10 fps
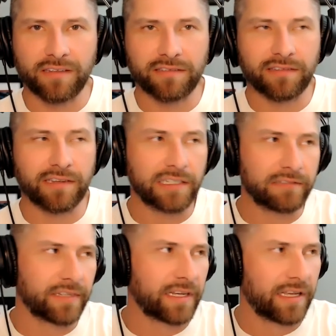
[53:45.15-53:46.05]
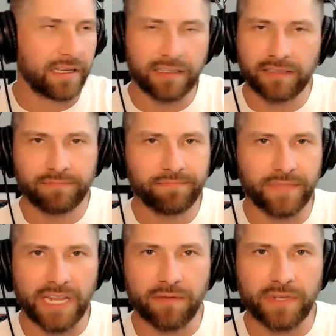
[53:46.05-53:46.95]
It's like,
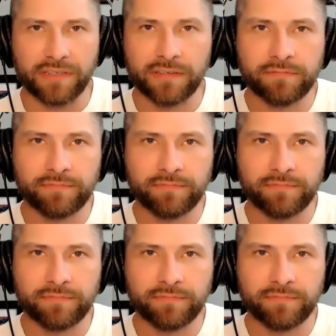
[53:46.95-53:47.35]
damn it.